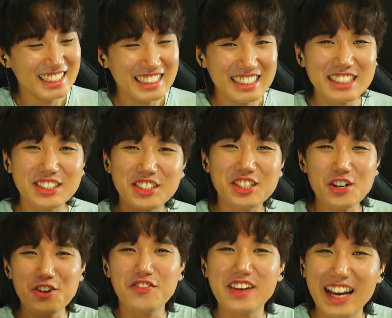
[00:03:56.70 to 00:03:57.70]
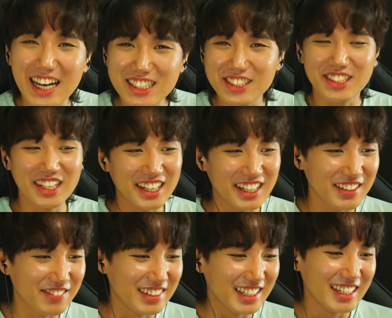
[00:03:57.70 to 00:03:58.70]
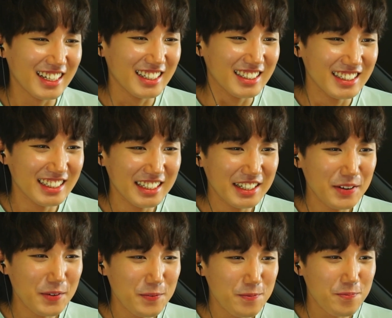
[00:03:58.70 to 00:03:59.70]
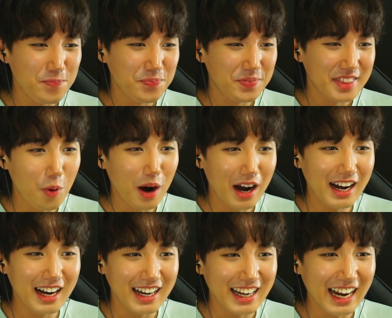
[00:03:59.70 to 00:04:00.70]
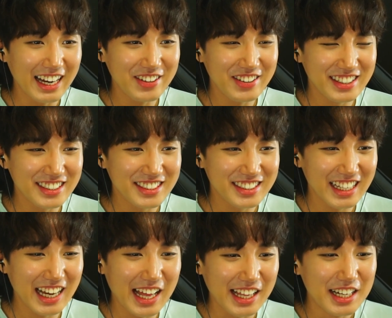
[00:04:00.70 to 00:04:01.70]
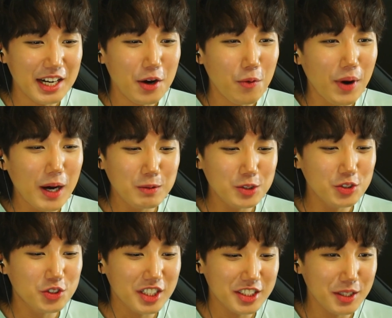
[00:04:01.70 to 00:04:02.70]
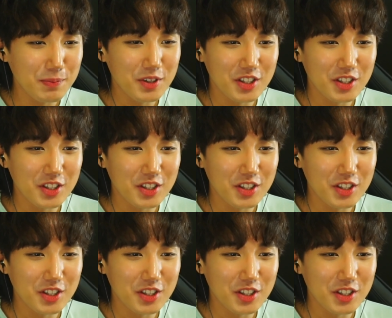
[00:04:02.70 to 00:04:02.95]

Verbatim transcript: this goofy ass dog, man. Why? I don't understand. Why would you dress up your